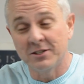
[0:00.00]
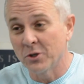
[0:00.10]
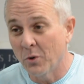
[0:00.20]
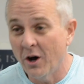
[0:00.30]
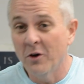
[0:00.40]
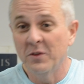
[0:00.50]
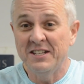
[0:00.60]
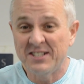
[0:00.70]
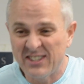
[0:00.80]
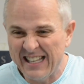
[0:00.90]
And so all
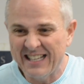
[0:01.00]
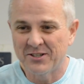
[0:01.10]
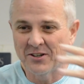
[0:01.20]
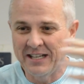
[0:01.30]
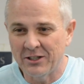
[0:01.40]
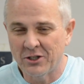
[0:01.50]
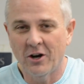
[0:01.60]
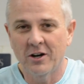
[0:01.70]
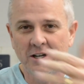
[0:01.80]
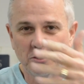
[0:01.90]
these things are getting
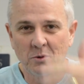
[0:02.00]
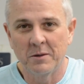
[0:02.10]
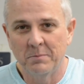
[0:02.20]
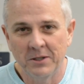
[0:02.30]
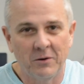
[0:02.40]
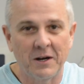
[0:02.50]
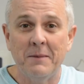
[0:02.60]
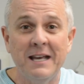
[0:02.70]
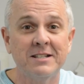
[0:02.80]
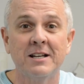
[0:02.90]
targeted toward a bill and it
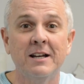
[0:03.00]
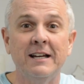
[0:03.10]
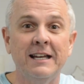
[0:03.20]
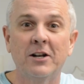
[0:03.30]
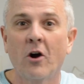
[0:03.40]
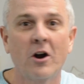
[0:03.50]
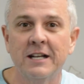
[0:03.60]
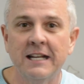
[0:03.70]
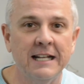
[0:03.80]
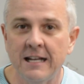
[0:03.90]
makes it hard
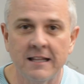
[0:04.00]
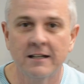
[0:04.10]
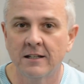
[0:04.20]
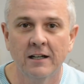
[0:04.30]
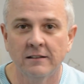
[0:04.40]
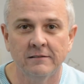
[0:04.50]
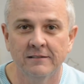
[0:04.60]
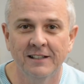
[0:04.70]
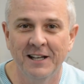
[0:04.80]
to get anything done.